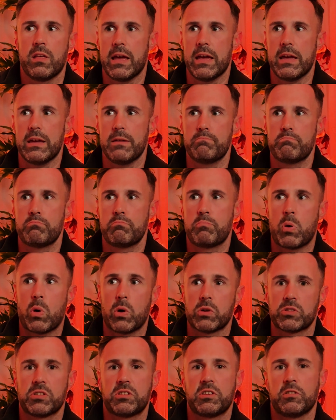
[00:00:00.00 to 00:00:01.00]
a
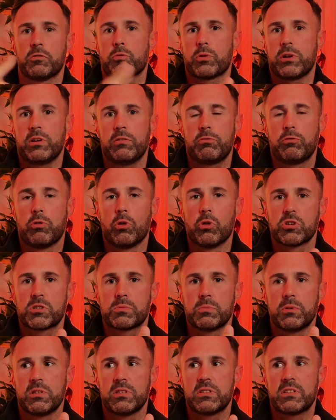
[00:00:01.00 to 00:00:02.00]
positive
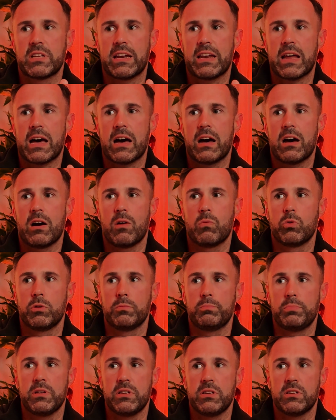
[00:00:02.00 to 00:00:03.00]
reinforcement that
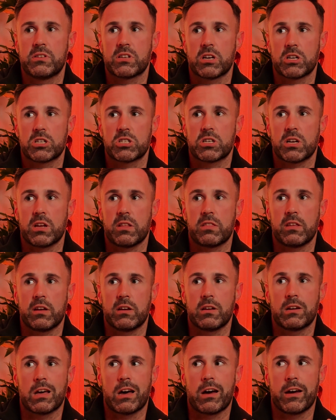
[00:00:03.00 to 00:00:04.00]
would be such a
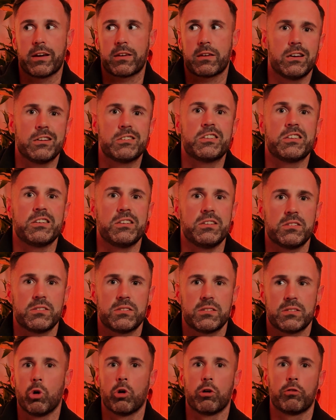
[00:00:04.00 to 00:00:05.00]
thing like a
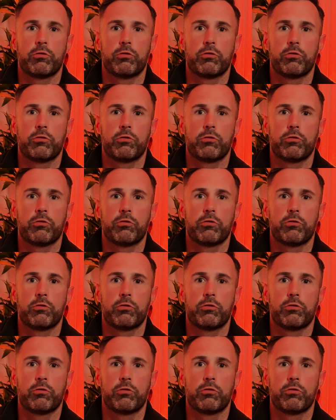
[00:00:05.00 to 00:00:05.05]
tease or a